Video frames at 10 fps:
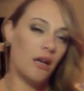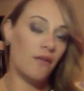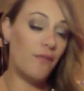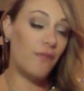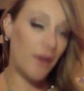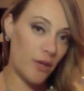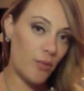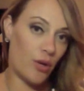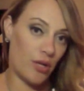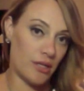Very
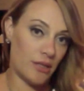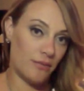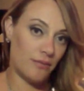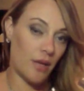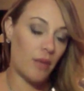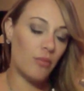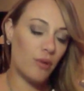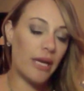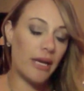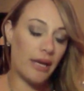important,
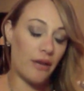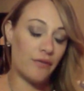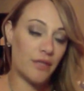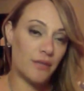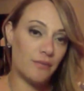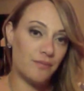bring a gift.